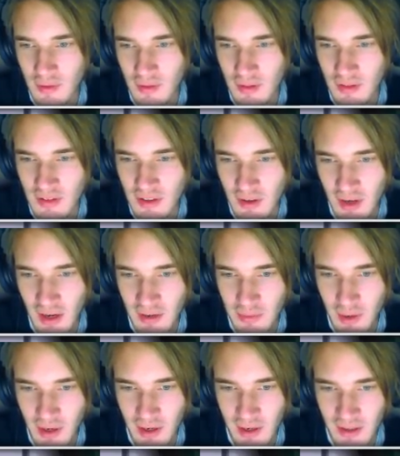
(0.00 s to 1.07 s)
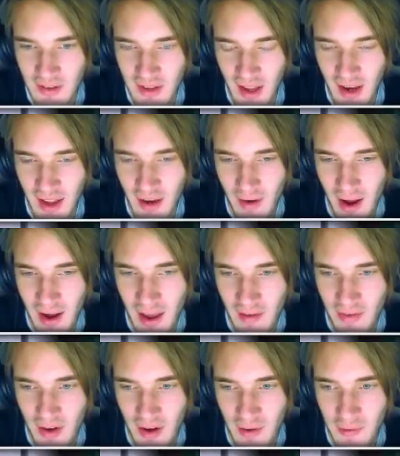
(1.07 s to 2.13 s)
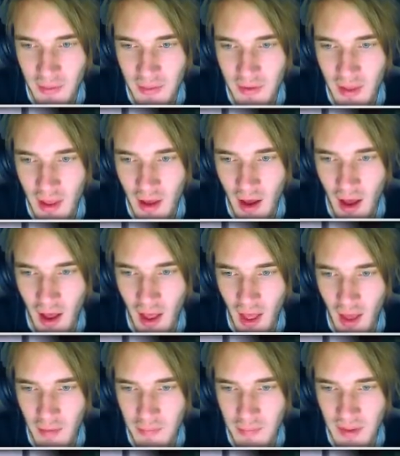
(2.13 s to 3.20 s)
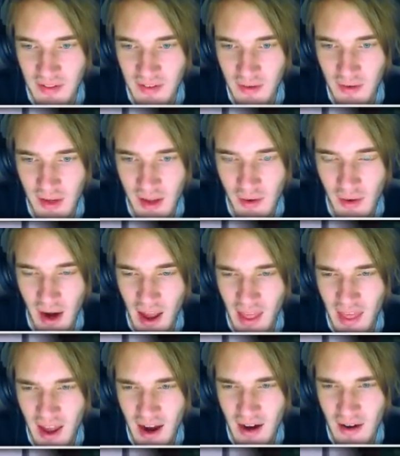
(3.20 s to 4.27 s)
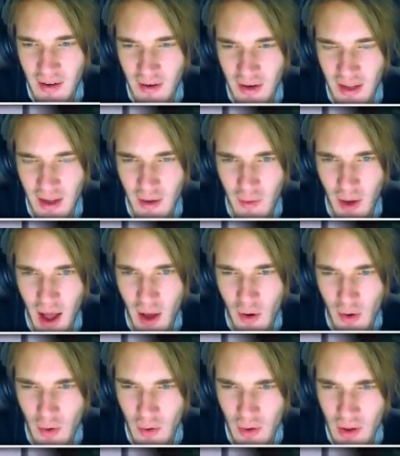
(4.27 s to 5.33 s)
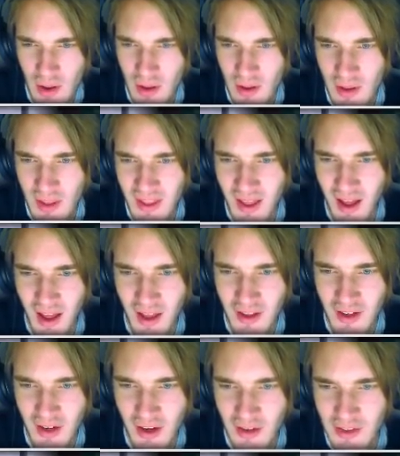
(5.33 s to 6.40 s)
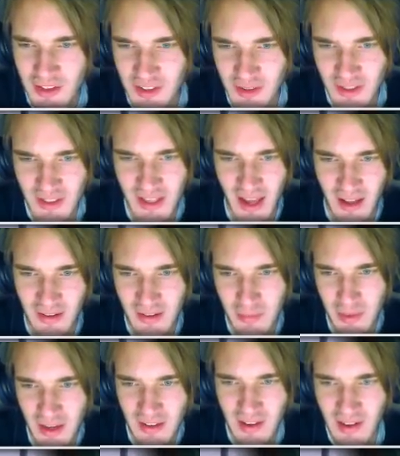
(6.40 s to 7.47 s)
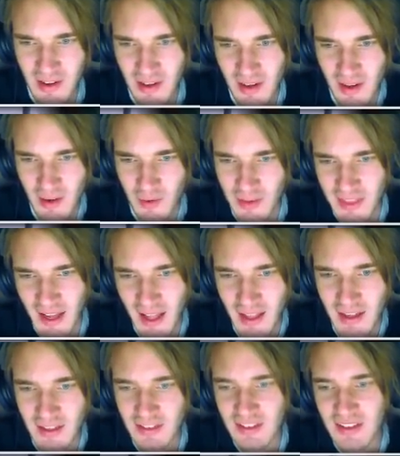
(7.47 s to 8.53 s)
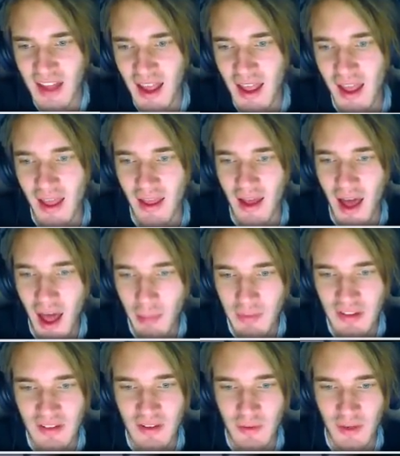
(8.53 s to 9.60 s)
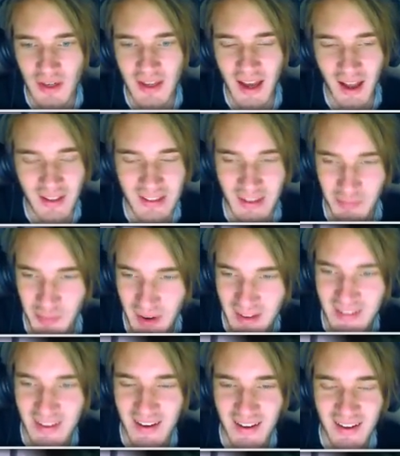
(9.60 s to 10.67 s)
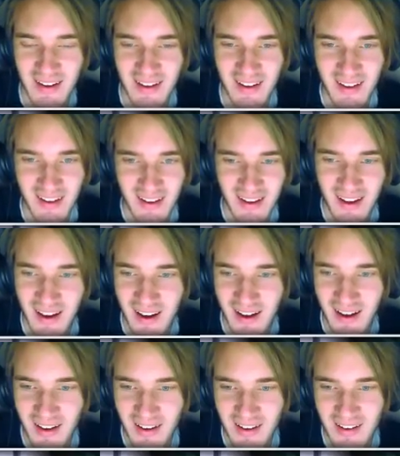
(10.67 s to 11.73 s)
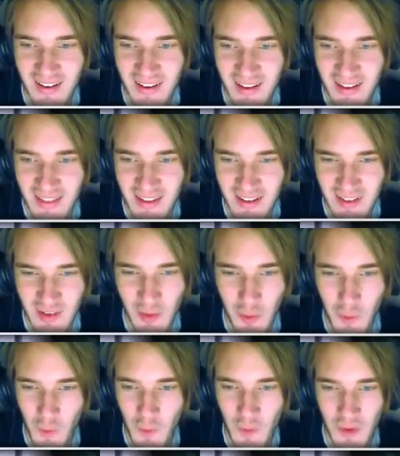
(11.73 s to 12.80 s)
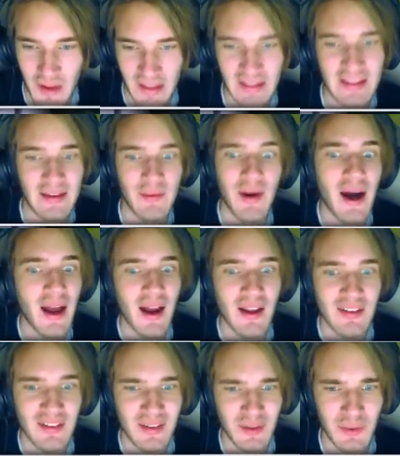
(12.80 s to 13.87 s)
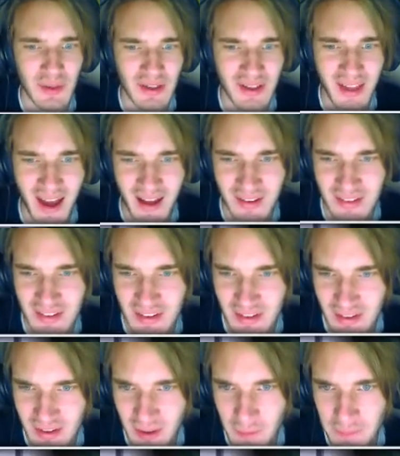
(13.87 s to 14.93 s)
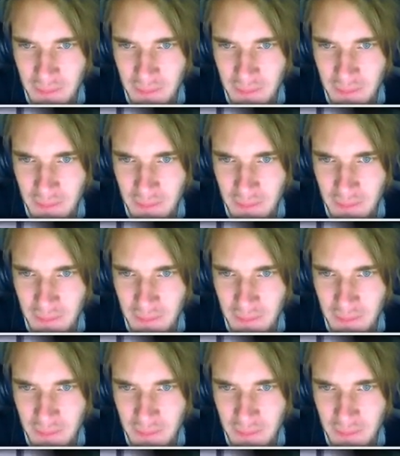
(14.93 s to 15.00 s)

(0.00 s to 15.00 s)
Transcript: Student, what are you standing around here for? Uh, Mister Onigawara there? Onigawara who? Uh, you know, student council president? What the hell are you saying? I'm the student council president. Huh. There's no Onigawara student council.